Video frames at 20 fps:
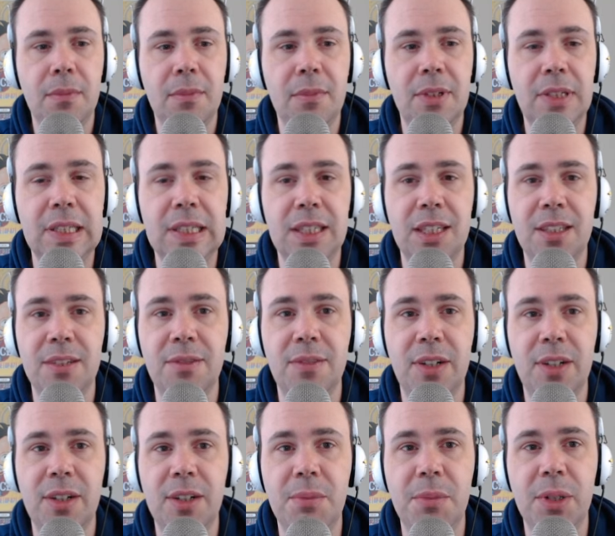This is
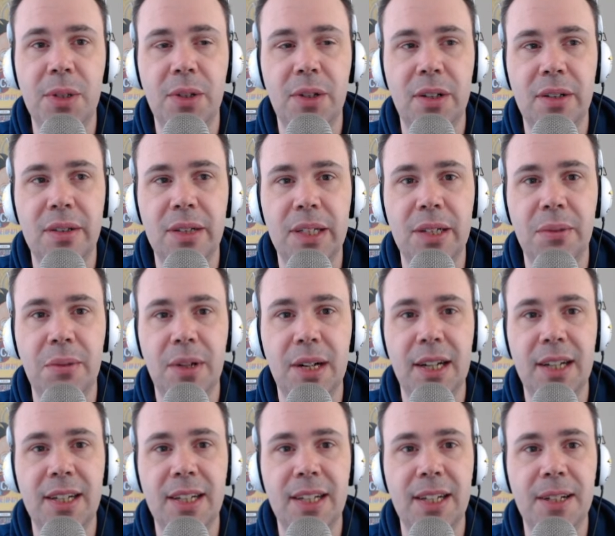very mirror-y right
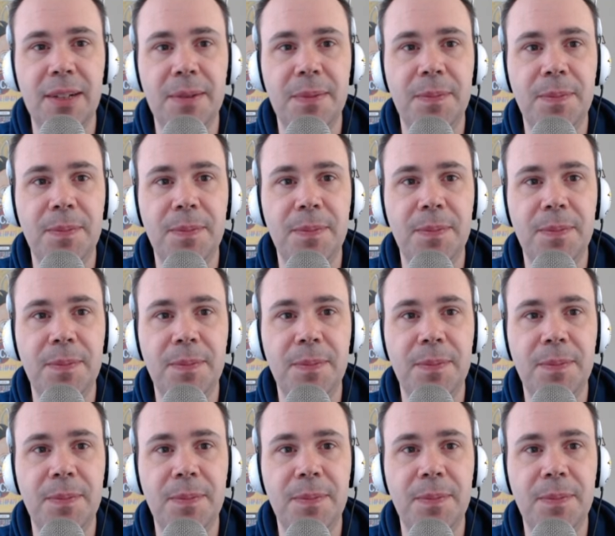now.